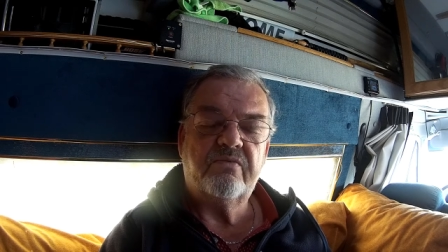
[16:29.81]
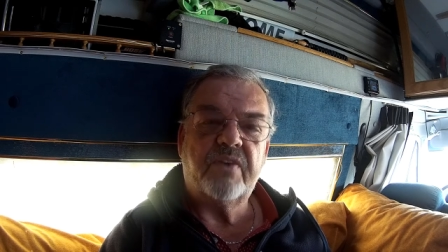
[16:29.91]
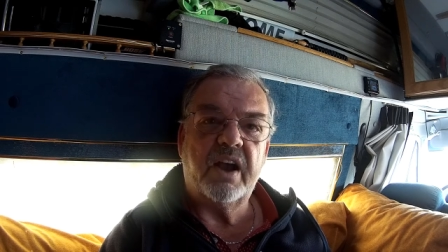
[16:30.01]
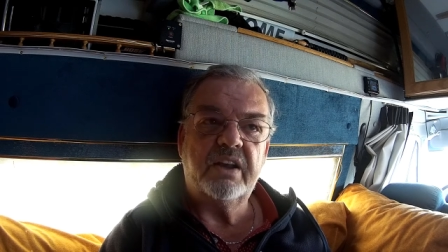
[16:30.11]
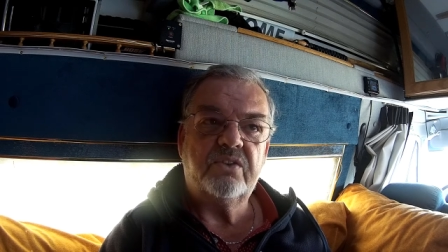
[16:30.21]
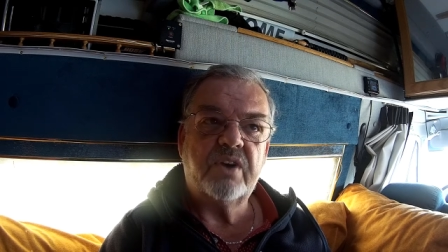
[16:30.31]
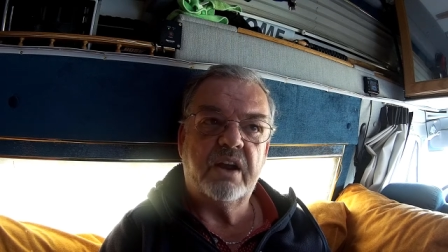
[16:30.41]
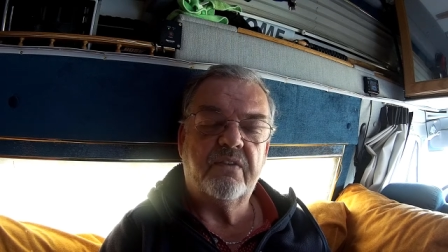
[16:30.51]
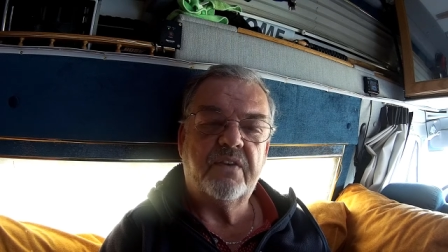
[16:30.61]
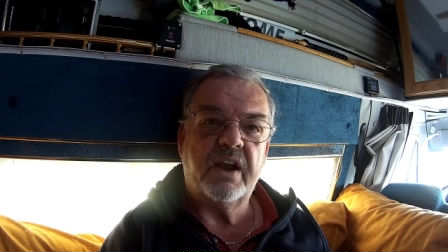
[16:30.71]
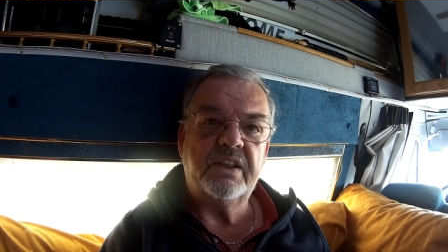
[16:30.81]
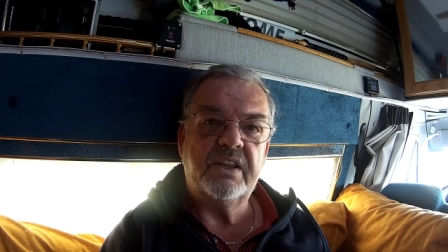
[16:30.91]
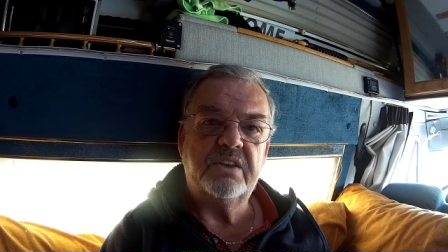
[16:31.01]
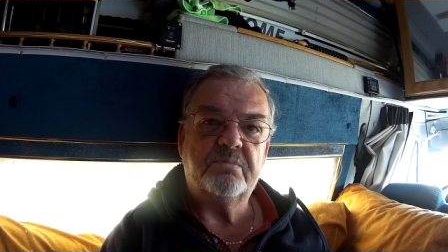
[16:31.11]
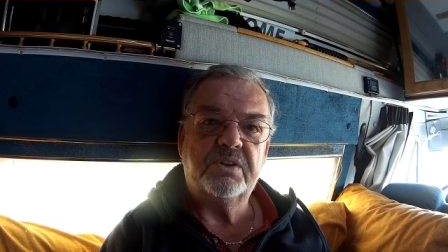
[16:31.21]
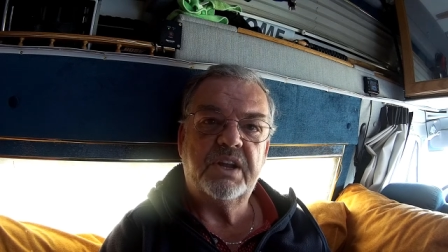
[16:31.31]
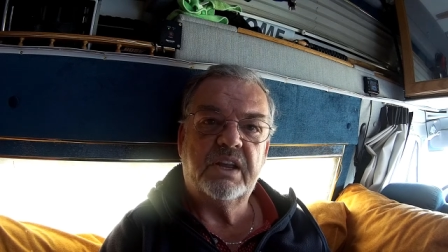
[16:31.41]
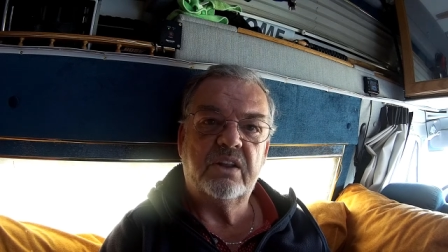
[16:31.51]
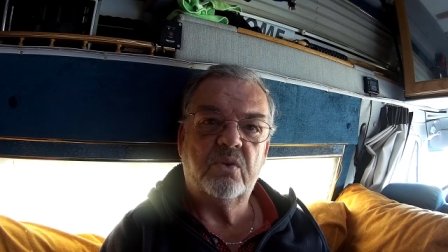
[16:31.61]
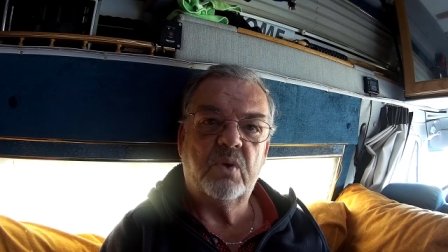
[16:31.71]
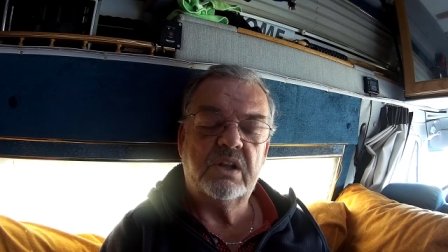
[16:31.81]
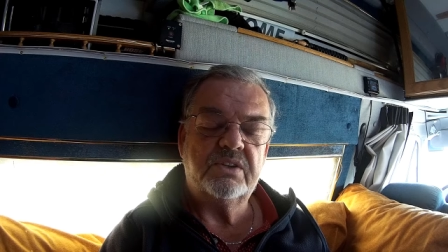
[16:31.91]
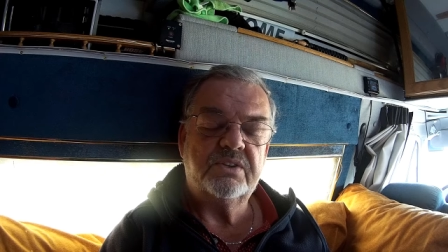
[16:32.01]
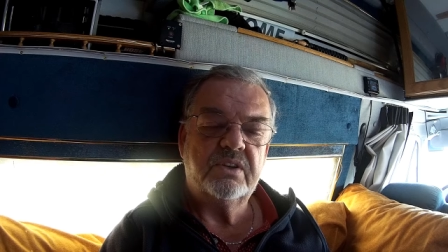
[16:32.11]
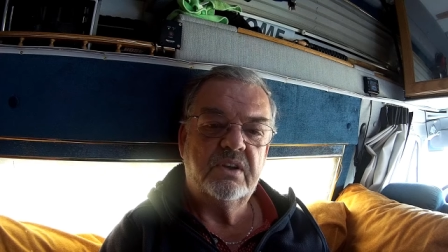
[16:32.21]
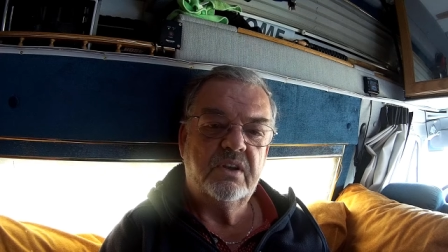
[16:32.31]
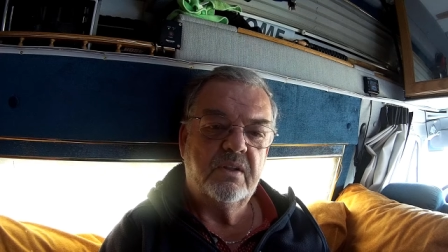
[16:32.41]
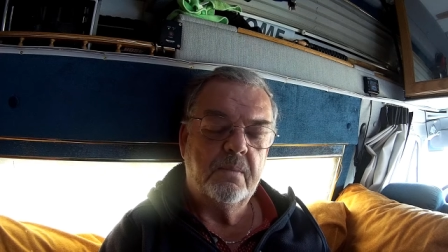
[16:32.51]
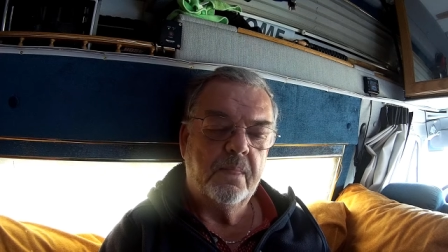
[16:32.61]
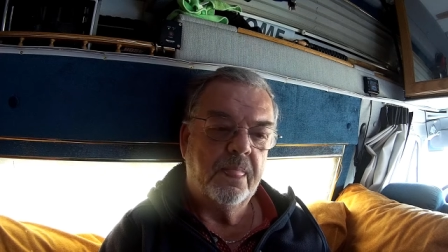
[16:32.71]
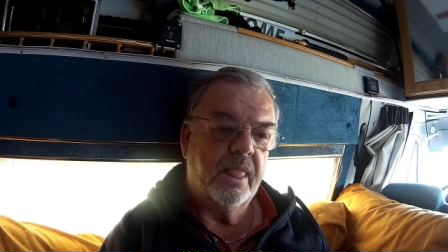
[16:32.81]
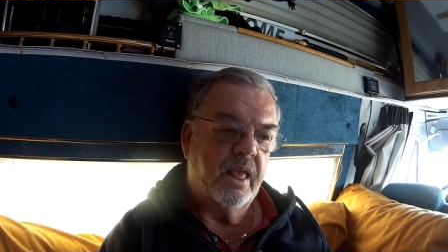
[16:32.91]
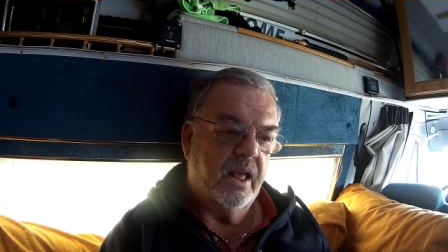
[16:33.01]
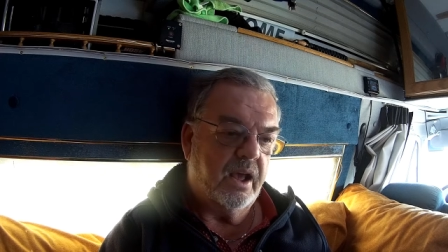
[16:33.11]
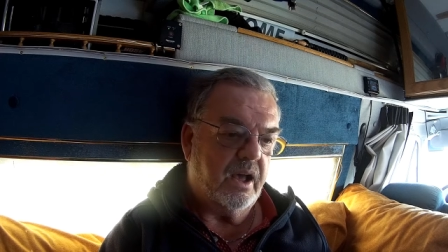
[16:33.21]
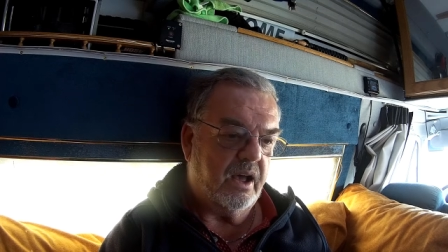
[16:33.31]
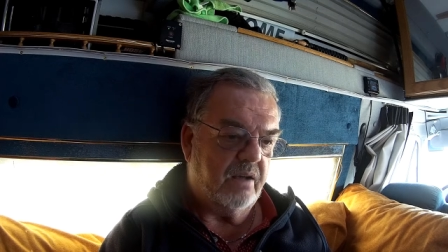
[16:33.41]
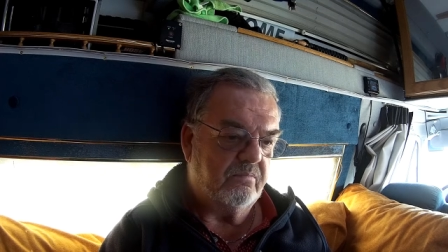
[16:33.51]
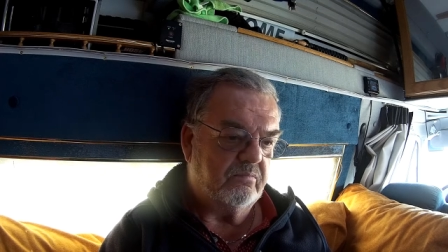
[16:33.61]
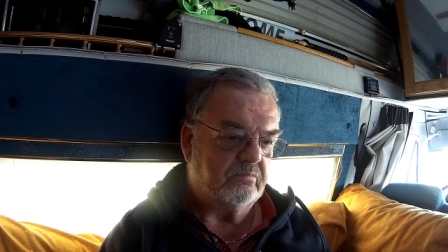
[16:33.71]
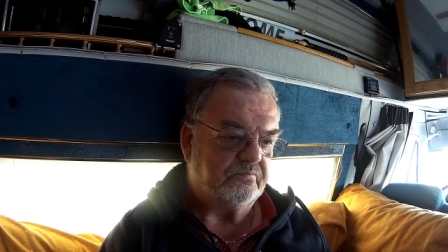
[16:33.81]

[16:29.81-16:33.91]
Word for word: find try to find these particular ones. Um,